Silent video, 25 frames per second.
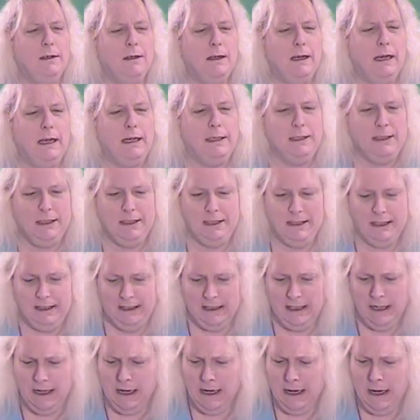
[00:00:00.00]
I
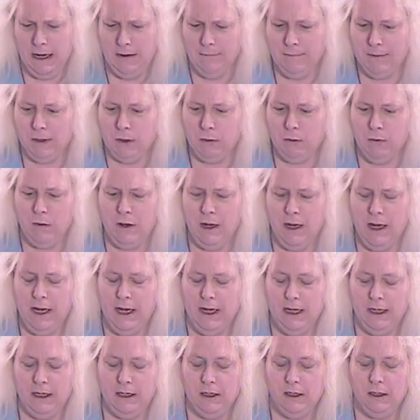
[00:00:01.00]
never
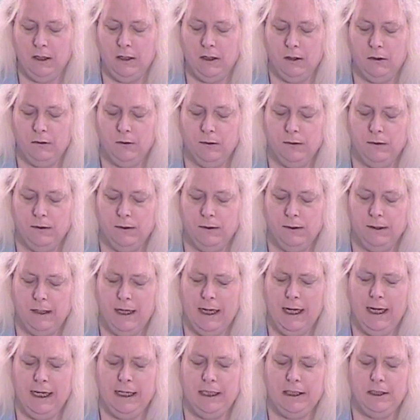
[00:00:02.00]
quite
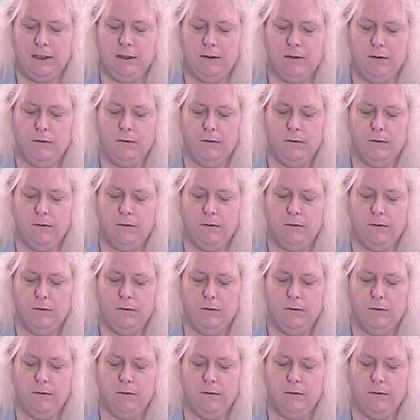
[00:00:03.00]
liked